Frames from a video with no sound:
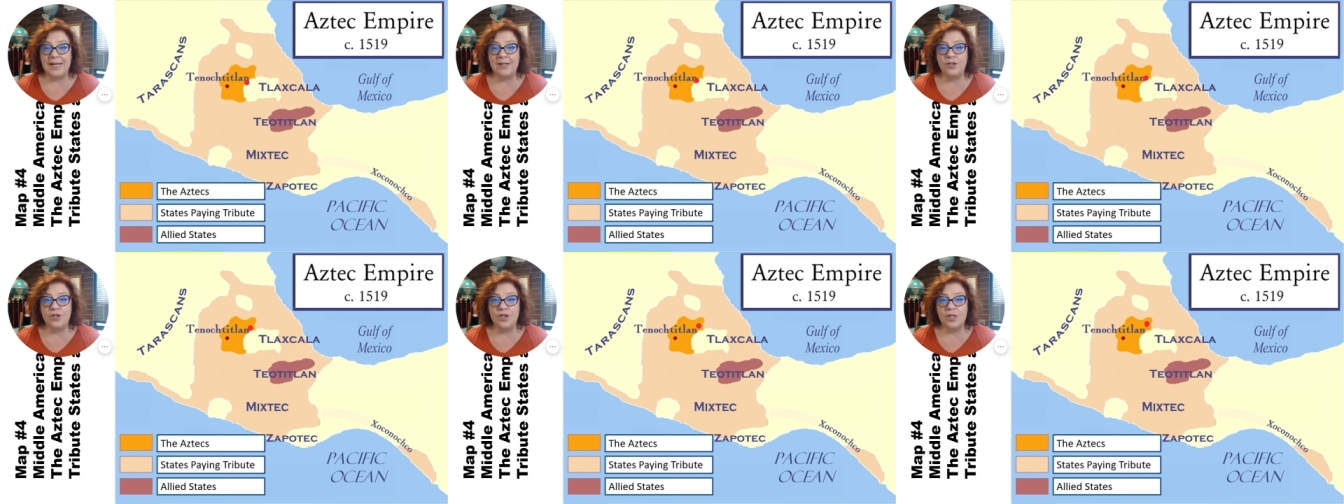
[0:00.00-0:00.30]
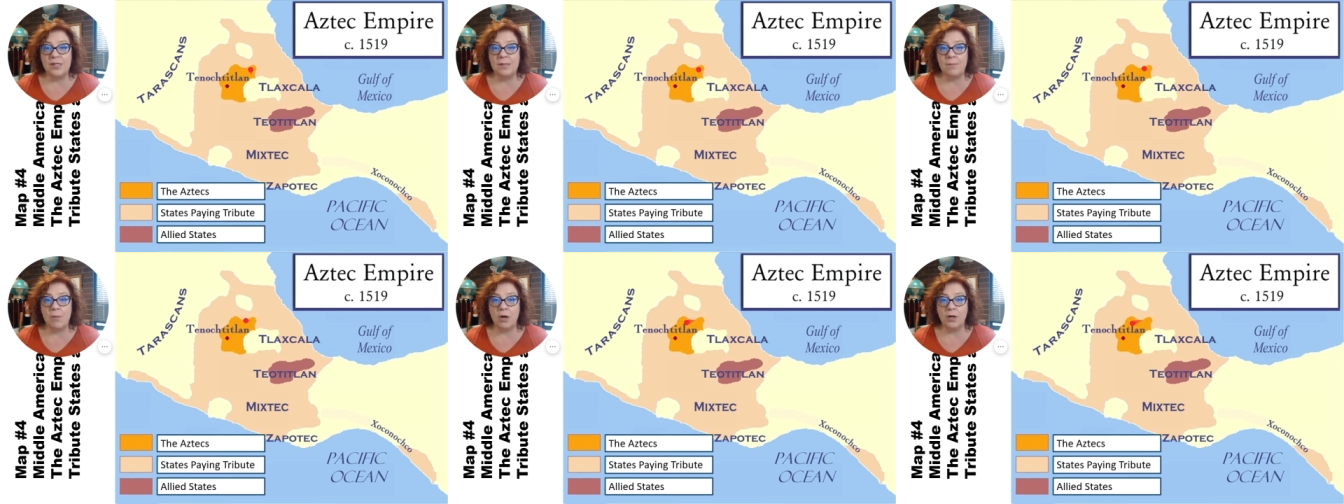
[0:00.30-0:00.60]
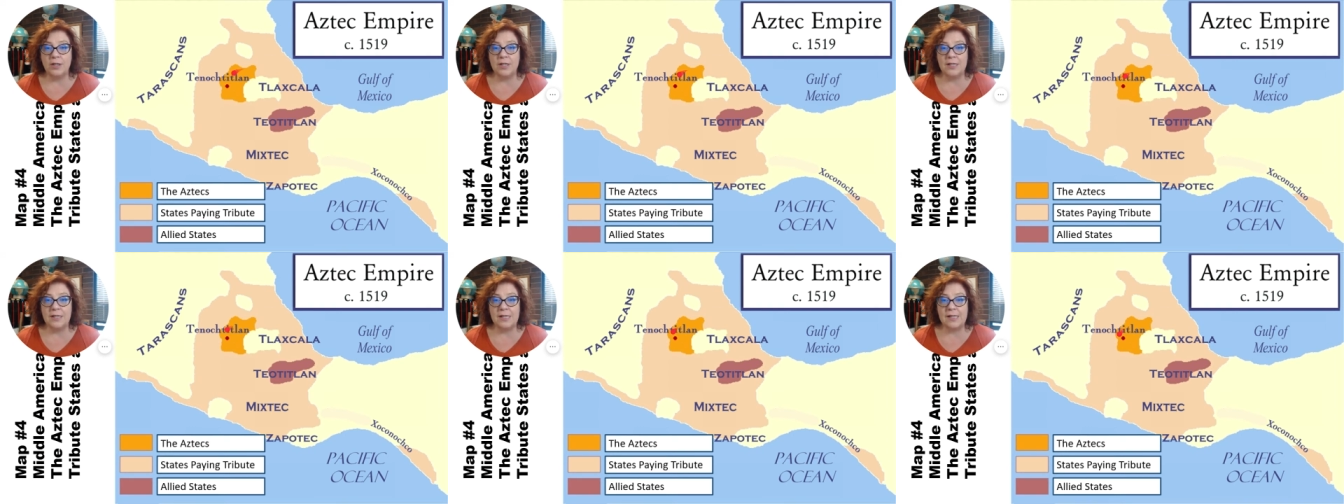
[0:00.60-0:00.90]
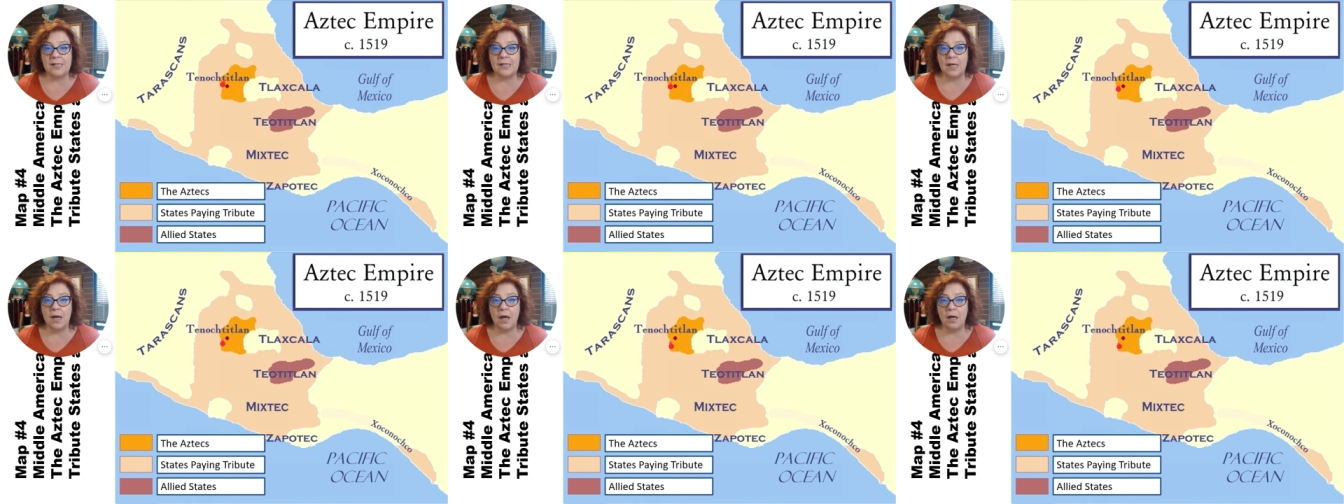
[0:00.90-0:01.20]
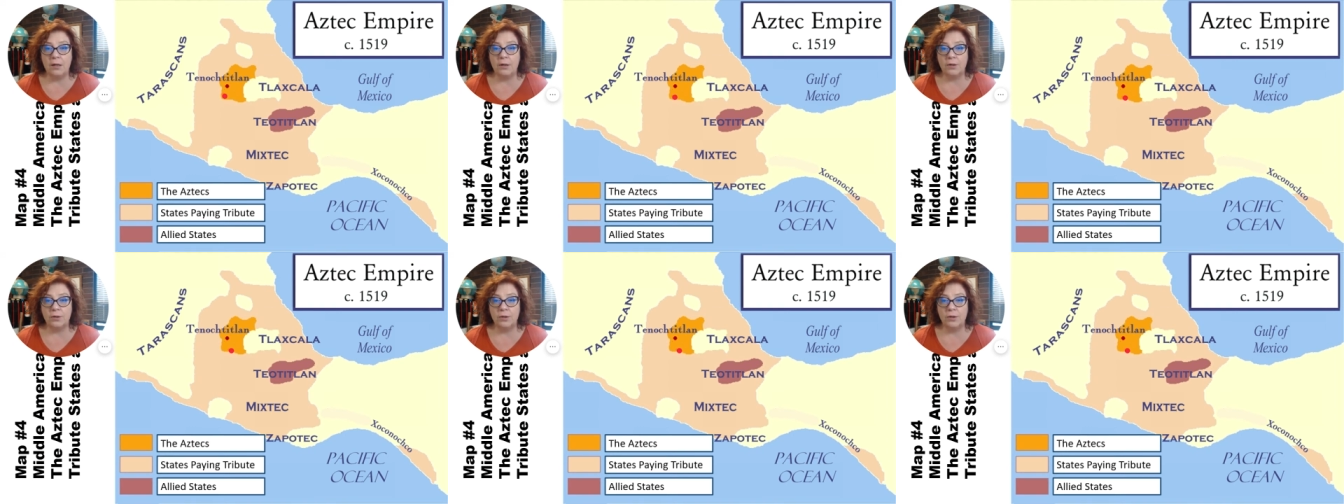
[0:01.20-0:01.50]
It's just marked in this
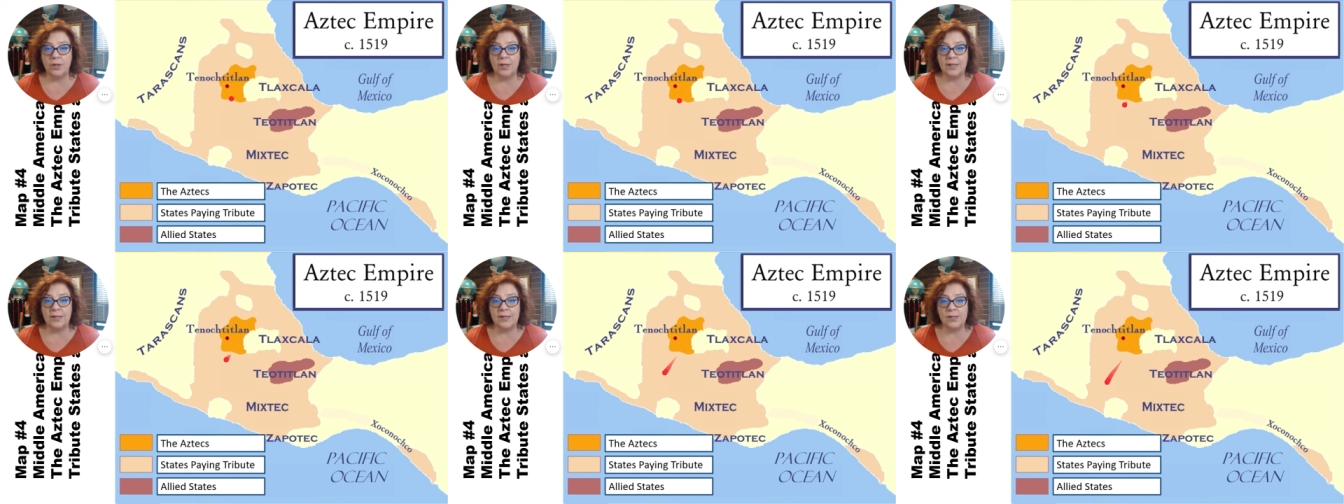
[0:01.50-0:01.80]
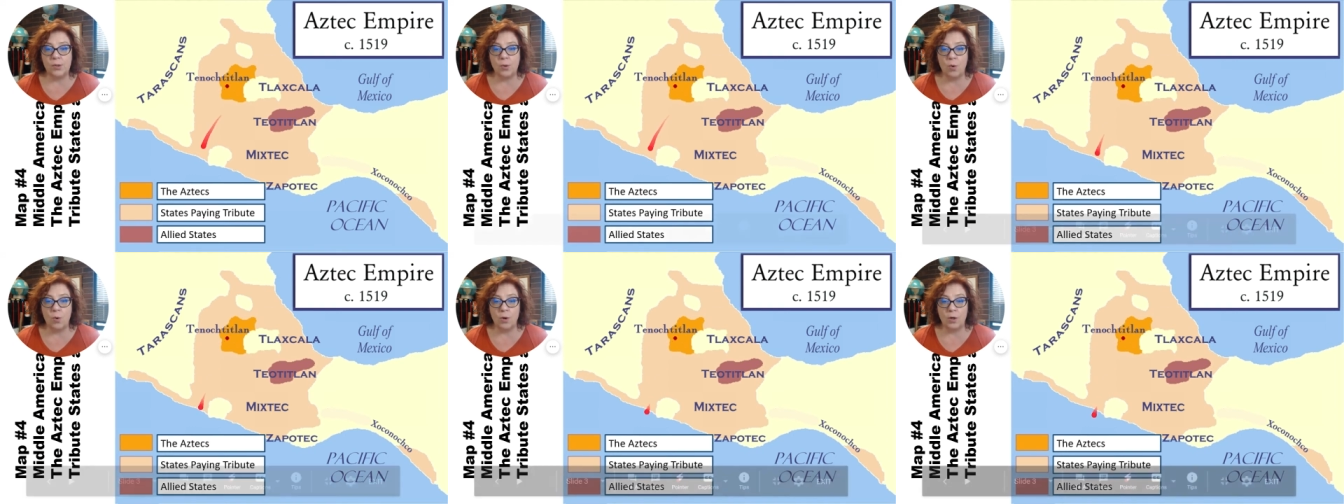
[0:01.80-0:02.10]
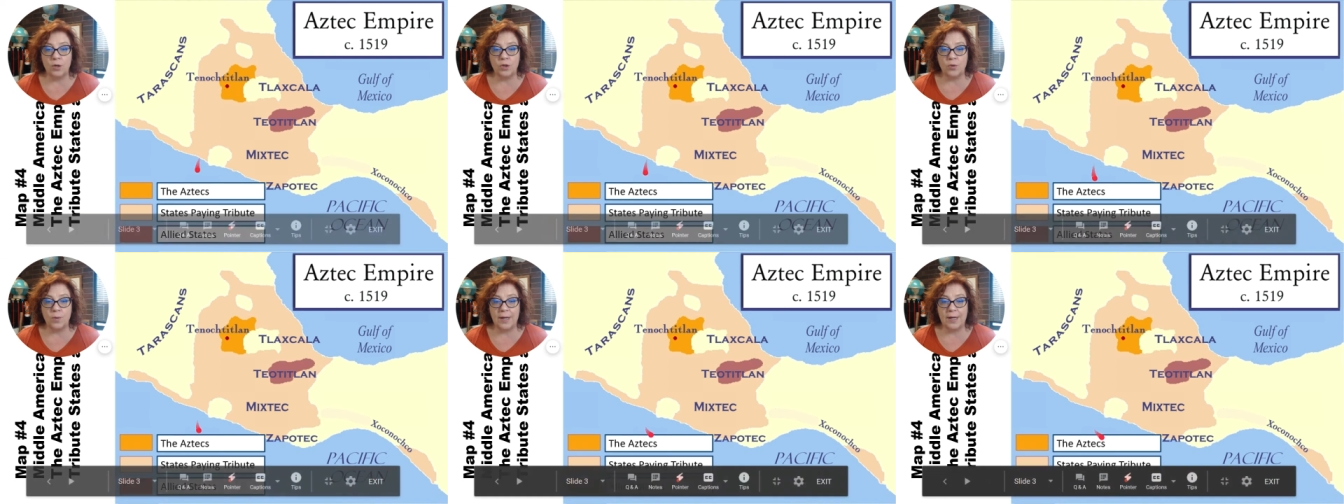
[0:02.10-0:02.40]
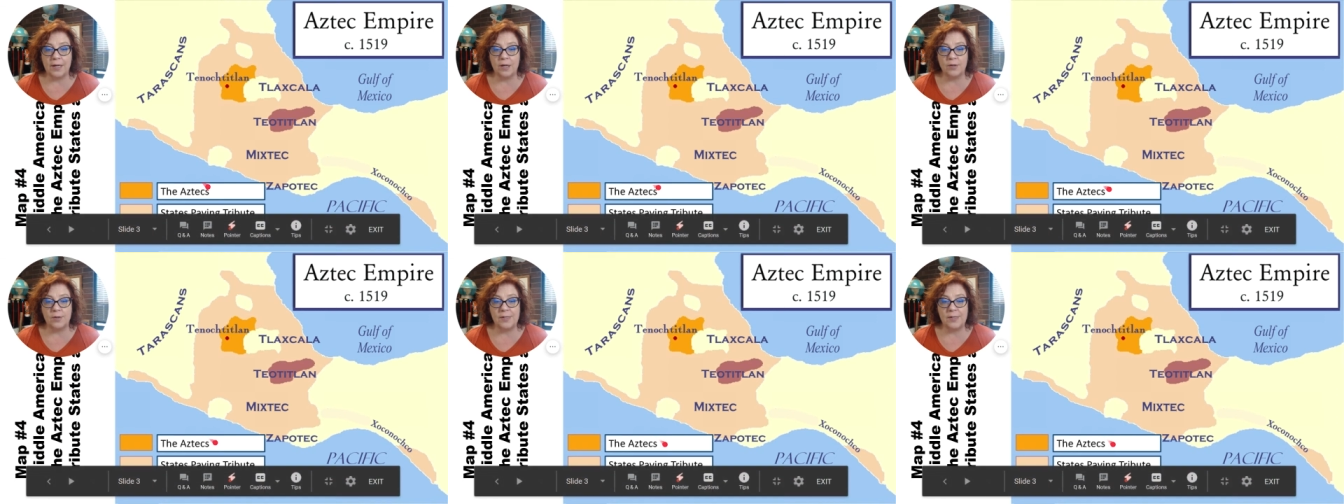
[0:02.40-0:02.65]
color. Look at this orange right here.